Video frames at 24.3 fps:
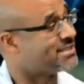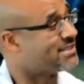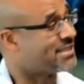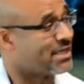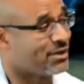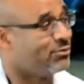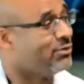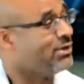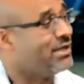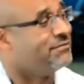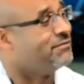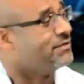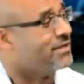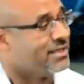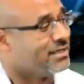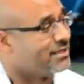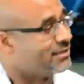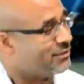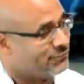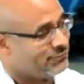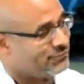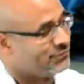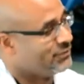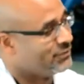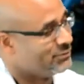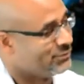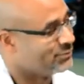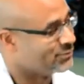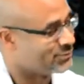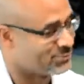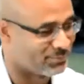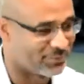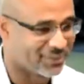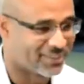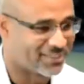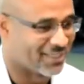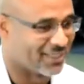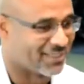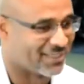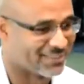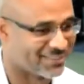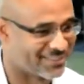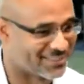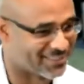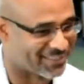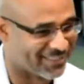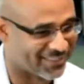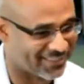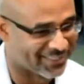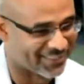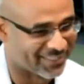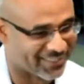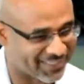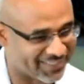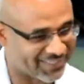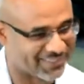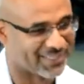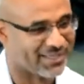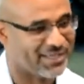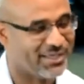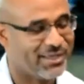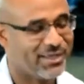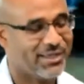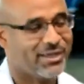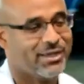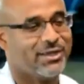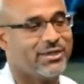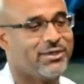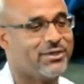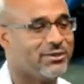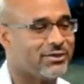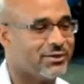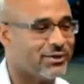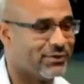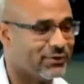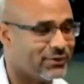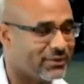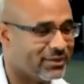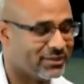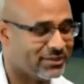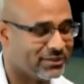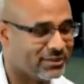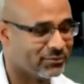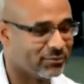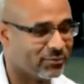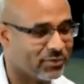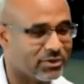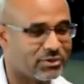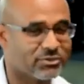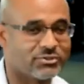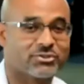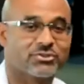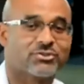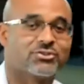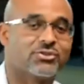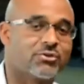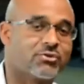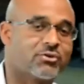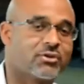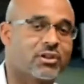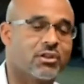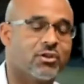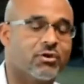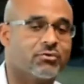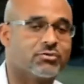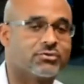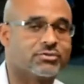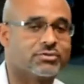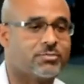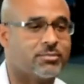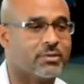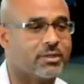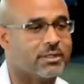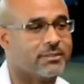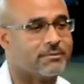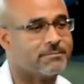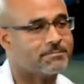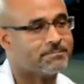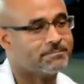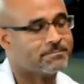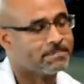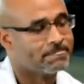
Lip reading: say we even get confused because the words are so close. But